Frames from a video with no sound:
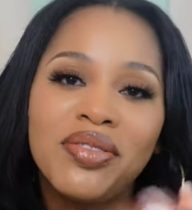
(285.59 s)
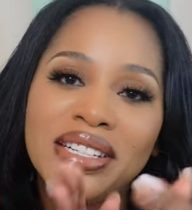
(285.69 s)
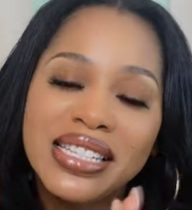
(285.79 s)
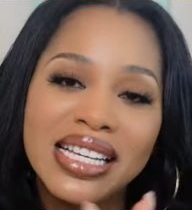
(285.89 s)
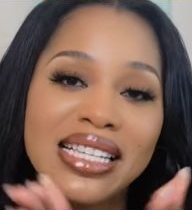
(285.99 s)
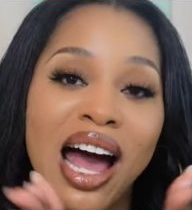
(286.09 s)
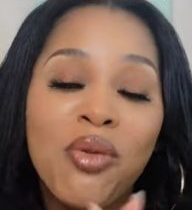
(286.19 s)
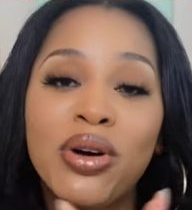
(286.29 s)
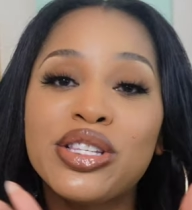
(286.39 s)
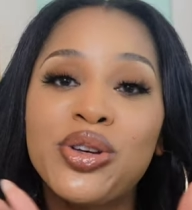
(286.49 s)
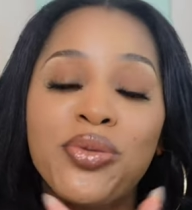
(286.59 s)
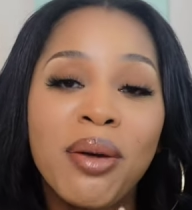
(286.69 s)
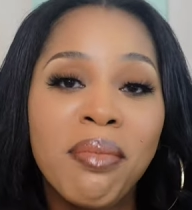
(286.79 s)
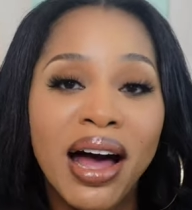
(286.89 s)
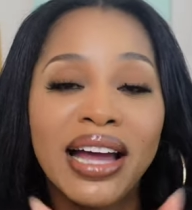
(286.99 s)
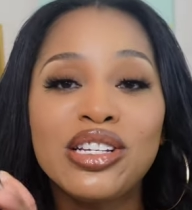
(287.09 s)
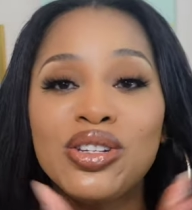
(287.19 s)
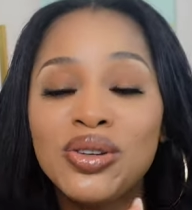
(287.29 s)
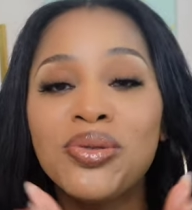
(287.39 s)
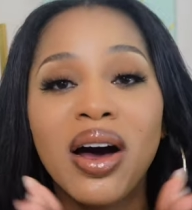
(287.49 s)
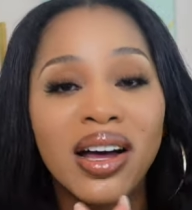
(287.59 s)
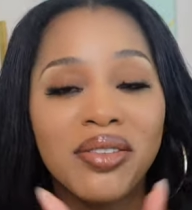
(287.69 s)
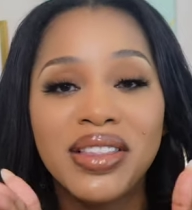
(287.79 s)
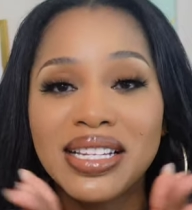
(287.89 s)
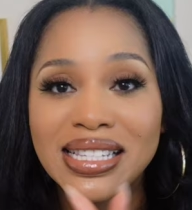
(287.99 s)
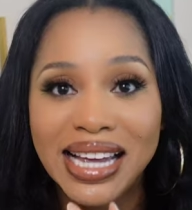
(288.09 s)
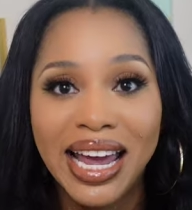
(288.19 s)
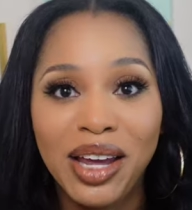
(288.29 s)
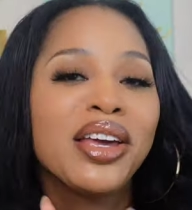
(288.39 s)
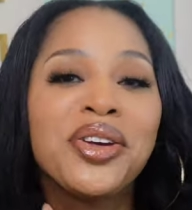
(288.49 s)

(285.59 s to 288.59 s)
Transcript: And sis, I want to remind you of the same same.